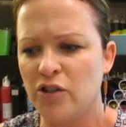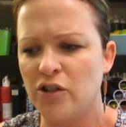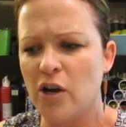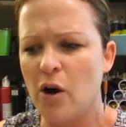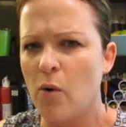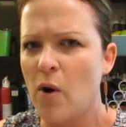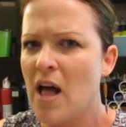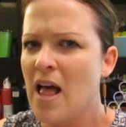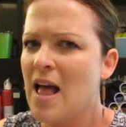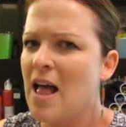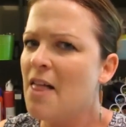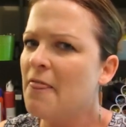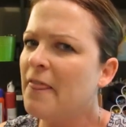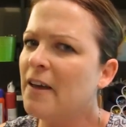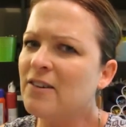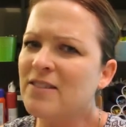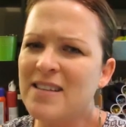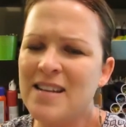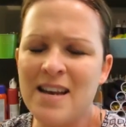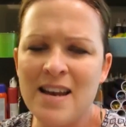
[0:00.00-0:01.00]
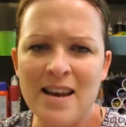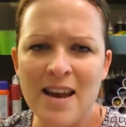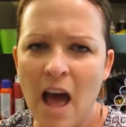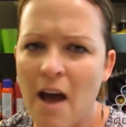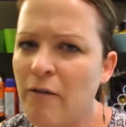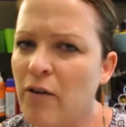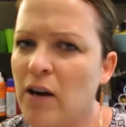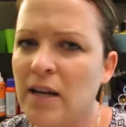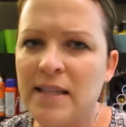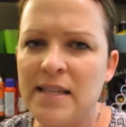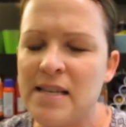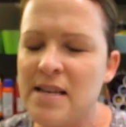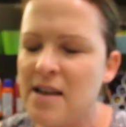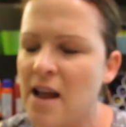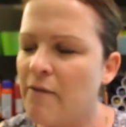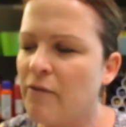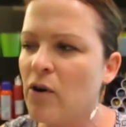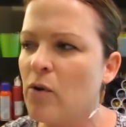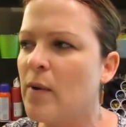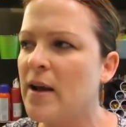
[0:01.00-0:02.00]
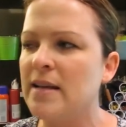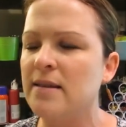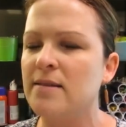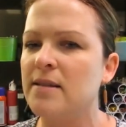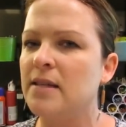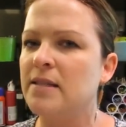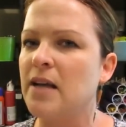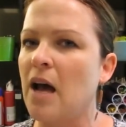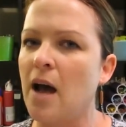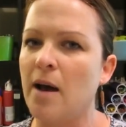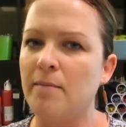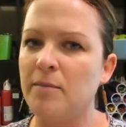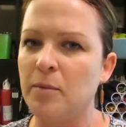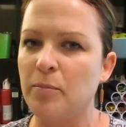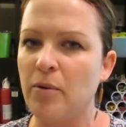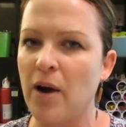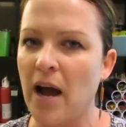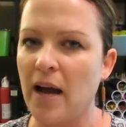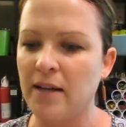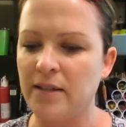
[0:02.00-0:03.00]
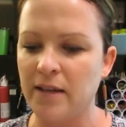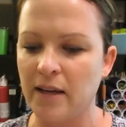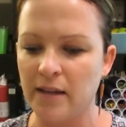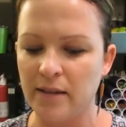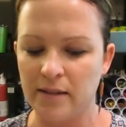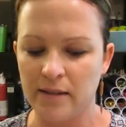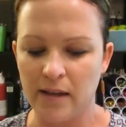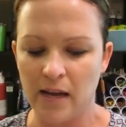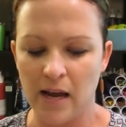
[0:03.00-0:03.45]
So there's never, it's never wasted time to practice.